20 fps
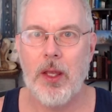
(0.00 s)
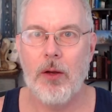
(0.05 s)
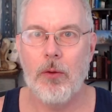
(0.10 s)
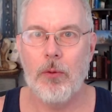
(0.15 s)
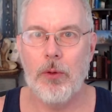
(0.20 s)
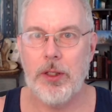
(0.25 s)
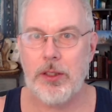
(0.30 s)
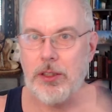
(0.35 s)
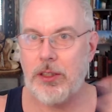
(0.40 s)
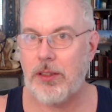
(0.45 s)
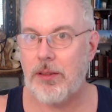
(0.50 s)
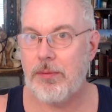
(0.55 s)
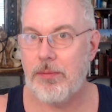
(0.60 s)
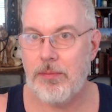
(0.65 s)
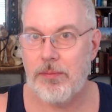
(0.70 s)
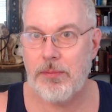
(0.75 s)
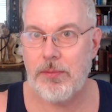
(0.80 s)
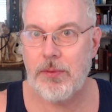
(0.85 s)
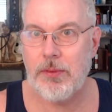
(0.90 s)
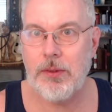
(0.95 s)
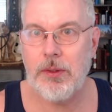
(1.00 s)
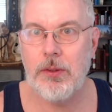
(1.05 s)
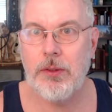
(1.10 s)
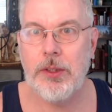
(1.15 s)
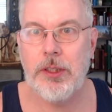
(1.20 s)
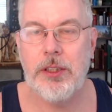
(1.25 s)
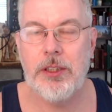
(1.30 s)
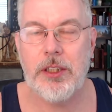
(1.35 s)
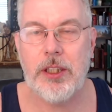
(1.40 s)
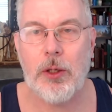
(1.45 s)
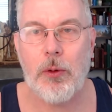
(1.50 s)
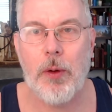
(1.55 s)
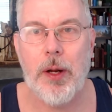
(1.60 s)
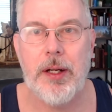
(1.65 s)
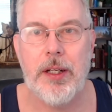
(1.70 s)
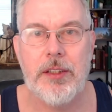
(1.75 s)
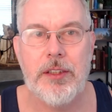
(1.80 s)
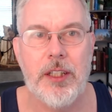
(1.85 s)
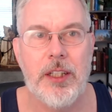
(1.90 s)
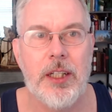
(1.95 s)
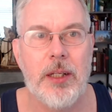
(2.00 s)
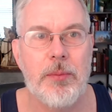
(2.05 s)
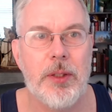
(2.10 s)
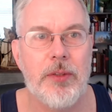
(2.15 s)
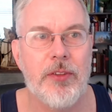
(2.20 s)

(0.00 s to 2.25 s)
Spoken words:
which is a credit to him,